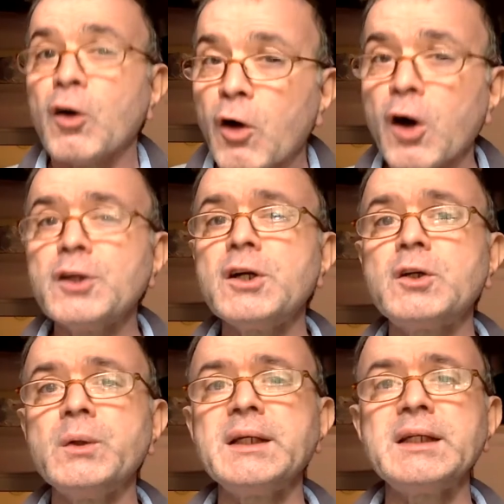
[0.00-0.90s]
all you're
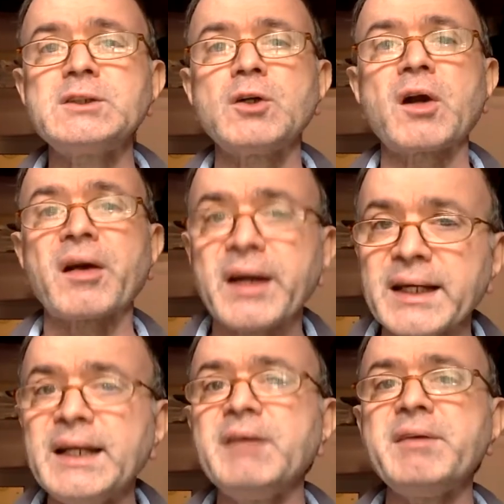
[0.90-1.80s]
doing is you're
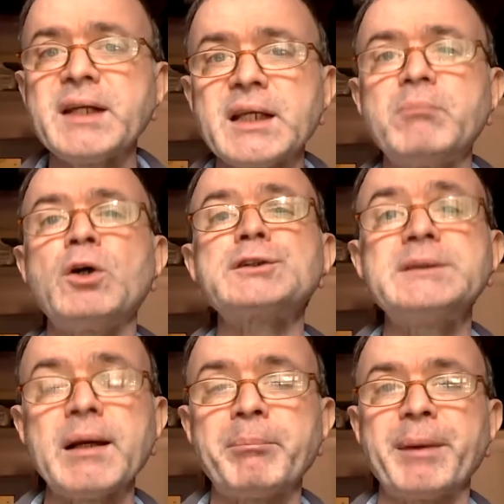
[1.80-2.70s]
reliving an
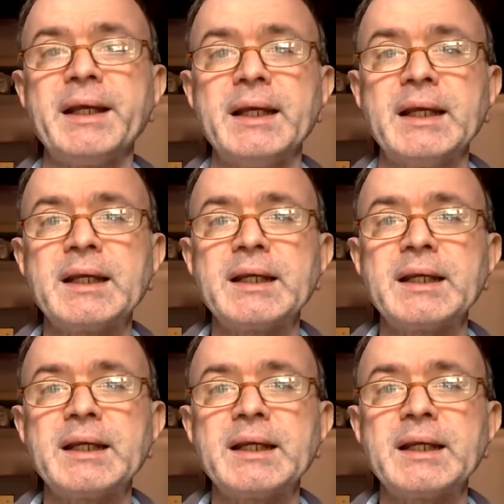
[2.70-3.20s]
emotional pain,